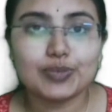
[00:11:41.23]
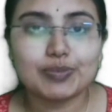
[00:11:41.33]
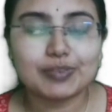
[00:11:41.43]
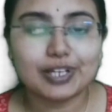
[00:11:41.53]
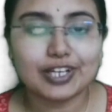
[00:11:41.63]

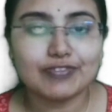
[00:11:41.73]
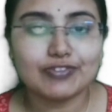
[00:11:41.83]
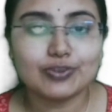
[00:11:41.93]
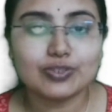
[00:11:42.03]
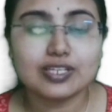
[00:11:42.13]
people were
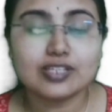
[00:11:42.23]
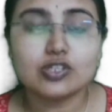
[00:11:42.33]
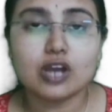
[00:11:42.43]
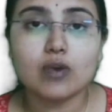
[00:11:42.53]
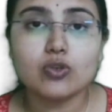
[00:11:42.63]
confused as
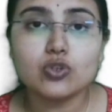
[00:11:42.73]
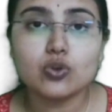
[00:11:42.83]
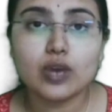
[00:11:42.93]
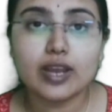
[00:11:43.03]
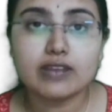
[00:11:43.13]
to how to
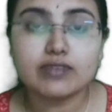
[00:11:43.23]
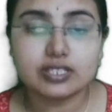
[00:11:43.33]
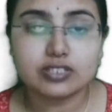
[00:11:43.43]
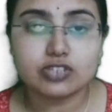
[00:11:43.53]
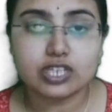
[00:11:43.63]
go ahead
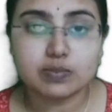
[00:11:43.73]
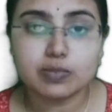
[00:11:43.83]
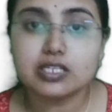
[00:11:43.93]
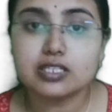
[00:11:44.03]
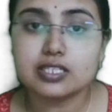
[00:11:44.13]
with the
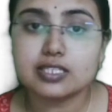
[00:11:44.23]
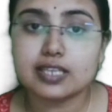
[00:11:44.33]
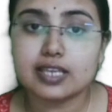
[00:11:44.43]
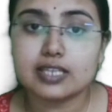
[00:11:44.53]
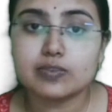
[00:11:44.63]
treatment in this
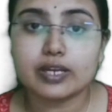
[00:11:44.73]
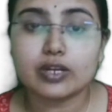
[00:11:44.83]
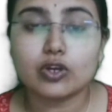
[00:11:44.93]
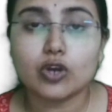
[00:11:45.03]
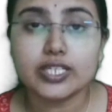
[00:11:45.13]
case, where
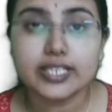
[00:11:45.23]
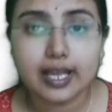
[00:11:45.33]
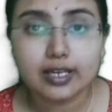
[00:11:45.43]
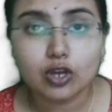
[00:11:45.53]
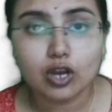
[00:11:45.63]
a chronic
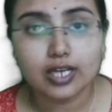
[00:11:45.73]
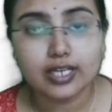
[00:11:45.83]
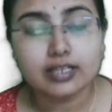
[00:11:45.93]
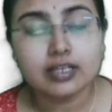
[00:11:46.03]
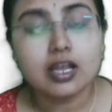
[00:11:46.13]

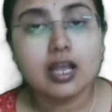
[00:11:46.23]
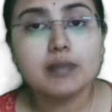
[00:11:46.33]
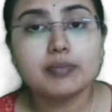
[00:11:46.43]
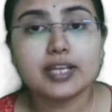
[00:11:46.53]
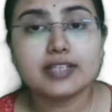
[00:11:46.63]
alcoholic
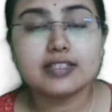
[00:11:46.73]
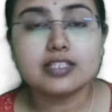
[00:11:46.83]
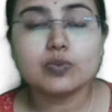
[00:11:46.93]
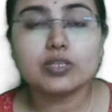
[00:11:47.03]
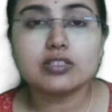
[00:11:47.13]

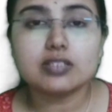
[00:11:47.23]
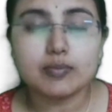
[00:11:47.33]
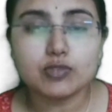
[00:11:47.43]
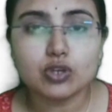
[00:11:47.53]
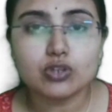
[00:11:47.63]
presents with
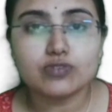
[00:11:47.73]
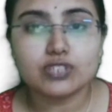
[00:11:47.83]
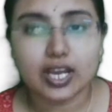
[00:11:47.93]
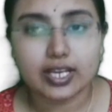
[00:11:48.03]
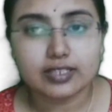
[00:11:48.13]
some sort of
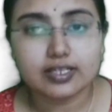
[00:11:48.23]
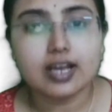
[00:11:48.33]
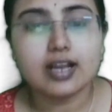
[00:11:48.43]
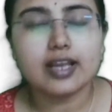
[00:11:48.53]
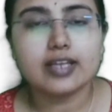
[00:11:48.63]
diarrhea,
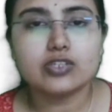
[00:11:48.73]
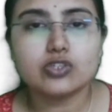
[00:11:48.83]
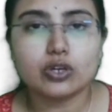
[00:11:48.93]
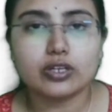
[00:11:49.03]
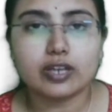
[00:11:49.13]

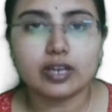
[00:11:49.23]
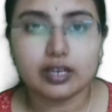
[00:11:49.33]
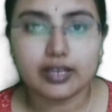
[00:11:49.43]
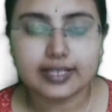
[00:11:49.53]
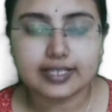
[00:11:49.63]
and on
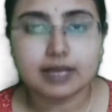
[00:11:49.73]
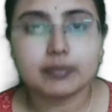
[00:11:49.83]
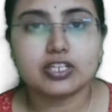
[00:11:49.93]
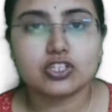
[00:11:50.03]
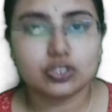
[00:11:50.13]

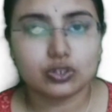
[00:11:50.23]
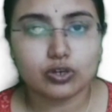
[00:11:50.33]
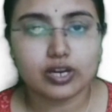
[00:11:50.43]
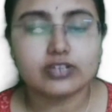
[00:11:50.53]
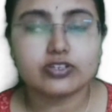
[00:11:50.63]
examination
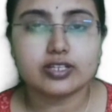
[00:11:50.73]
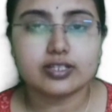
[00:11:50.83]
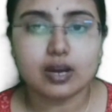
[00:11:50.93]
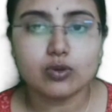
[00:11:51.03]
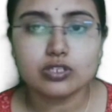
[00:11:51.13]
on
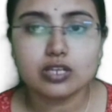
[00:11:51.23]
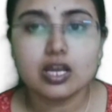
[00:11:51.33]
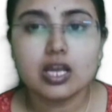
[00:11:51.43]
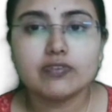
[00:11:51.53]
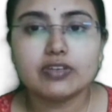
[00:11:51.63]
ultrasound,
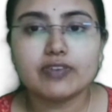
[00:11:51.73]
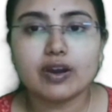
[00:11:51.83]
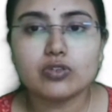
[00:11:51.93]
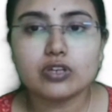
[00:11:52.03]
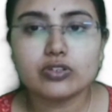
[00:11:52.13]
we
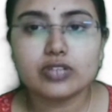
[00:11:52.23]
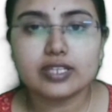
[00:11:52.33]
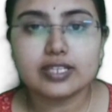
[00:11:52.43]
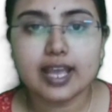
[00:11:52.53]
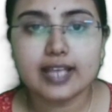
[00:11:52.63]
found out
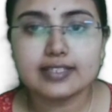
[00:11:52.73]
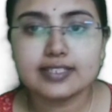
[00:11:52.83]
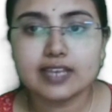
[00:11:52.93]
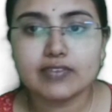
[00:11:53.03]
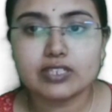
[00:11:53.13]
that he has
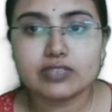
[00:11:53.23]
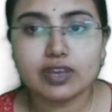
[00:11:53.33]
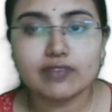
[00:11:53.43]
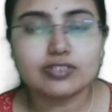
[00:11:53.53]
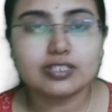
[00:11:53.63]

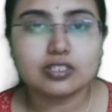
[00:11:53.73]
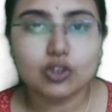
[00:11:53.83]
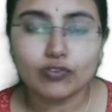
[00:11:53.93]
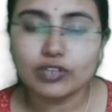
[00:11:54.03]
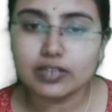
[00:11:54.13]
75
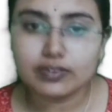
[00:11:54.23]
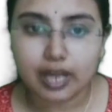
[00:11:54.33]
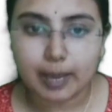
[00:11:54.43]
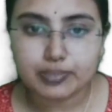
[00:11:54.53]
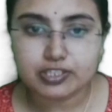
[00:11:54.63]
cc of a
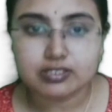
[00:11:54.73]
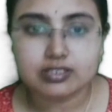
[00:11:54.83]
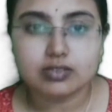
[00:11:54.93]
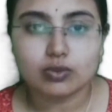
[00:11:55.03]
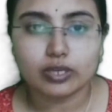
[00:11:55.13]
liver
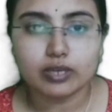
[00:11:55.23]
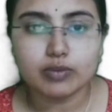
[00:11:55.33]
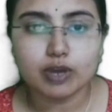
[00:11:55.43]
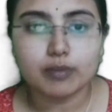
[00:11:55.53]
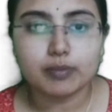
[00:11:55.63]
abscess, okay,
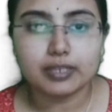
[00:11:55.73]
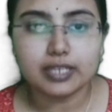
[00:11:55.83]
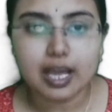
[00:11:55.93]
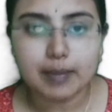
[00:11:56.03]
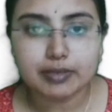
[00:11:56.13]
probably
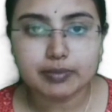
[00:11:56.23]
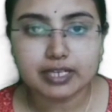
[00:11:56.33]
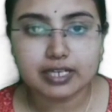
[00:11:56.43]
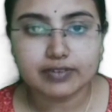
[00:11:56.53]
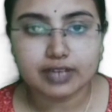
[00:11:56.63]
amoebic
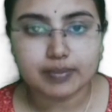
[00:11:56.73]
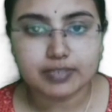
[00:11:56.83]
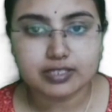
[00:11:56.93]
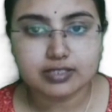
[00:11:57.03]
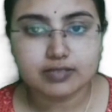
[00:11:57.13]
liver
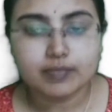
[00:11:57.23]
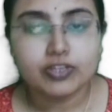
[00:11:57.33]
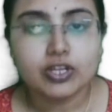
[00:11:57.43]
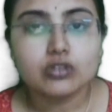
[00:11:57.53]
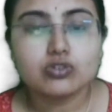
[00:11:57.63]
abscess.
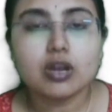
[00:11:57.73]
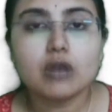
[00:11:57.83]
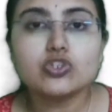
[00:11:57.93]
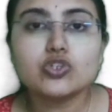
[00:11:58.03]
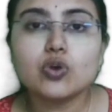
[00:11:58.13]
So
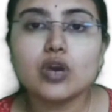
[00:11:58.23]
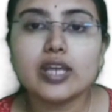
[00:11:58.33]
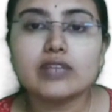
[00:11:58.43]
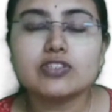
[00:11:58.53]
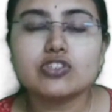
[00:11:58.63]
how to go
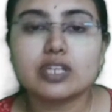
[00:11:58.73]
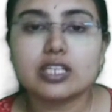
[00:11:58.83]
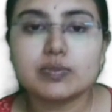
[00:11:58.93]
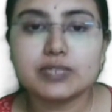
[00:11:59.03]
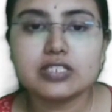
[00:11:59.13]
ahead with
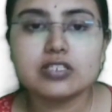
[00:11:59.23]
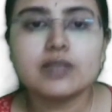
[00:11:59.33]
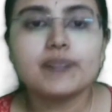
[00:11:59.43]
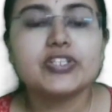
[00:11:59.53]
treatment?